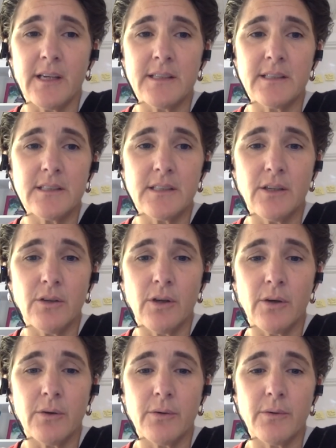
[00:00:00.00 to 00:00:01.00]
and
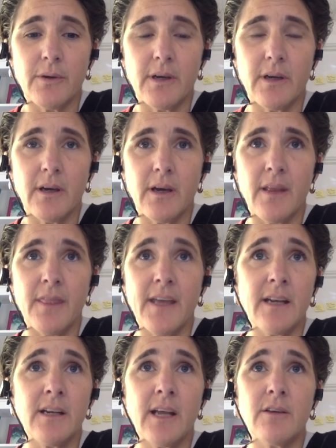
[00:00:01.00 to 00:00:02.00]
you know, mm.
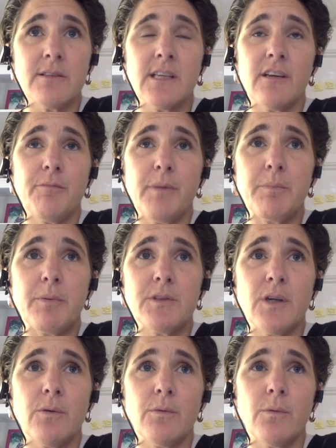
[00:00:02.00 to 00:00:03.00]
and then like you say, if
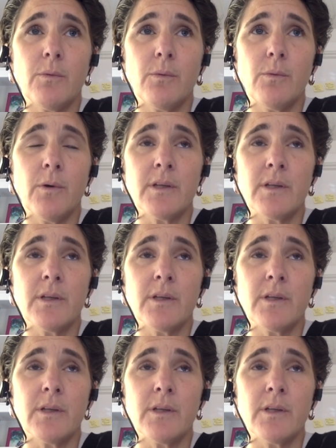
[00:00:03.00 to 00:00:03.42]
people don't